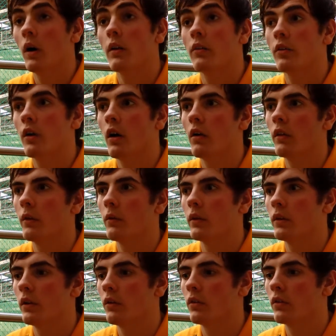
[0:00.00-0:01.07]
Well, at the start,
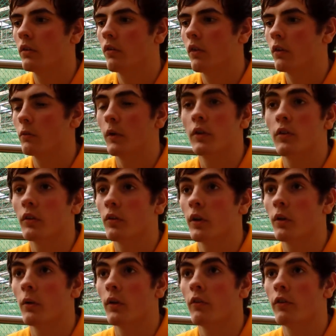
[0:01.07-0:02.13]
we used this so
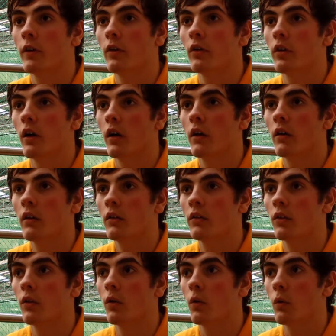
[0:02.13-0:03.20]
I know where the fielders are.
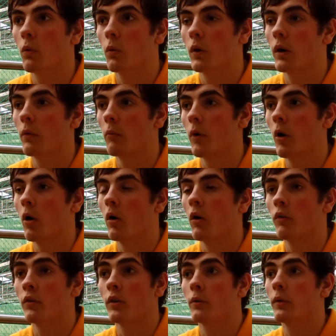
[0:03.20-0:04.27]
So when
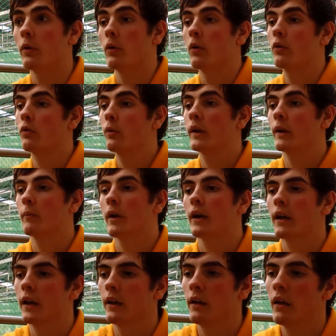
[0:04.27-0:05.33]
obviously we were swinging it
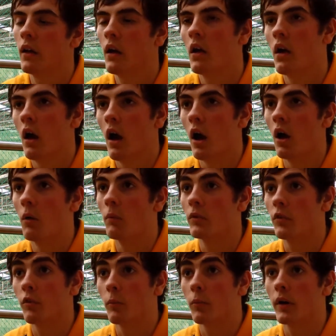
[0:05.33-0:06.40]
back in,
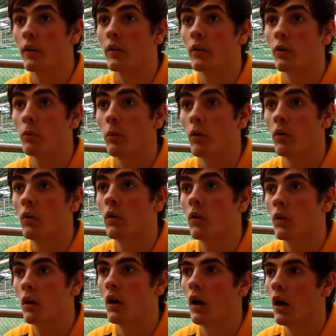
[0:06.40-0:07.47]
as if I'm playing the new ball.
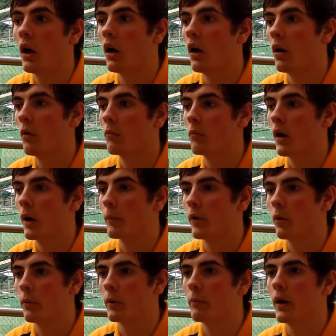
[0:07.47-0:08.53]
I'm an
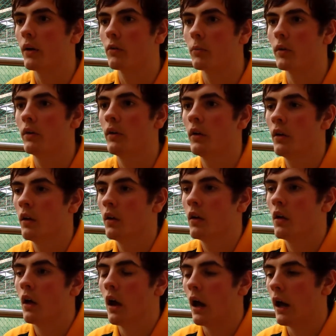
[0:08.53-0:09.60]
opening batsman,
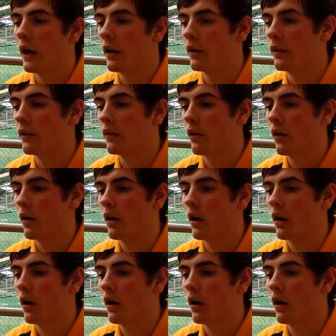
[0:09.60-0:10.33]
and